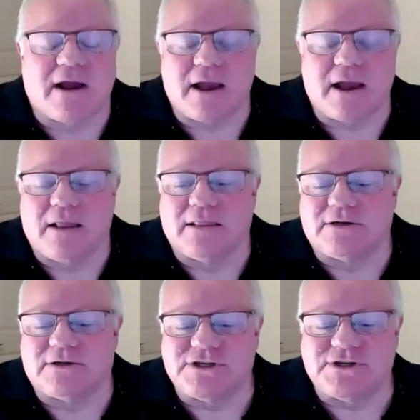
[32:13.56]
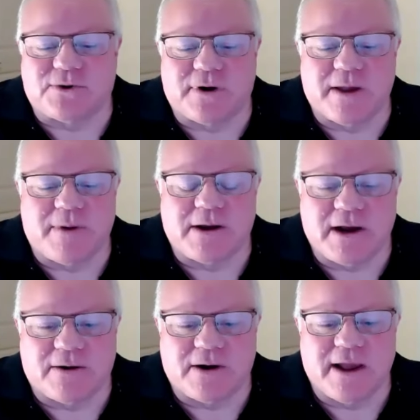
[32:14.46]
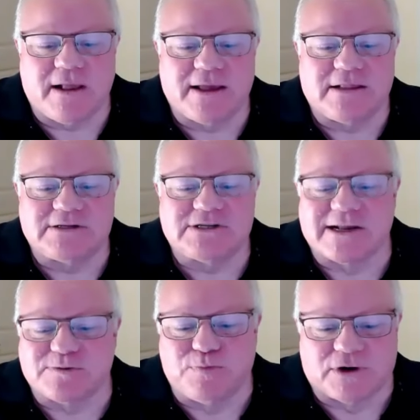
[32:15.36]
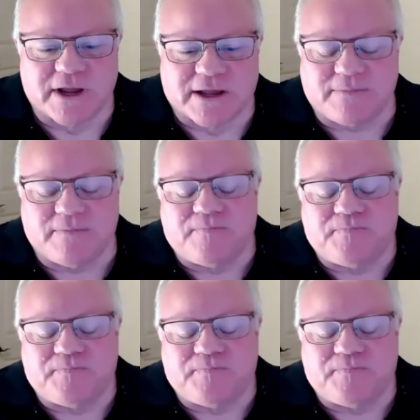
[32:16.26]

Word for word: a little story about Ariely. This guy's brilliant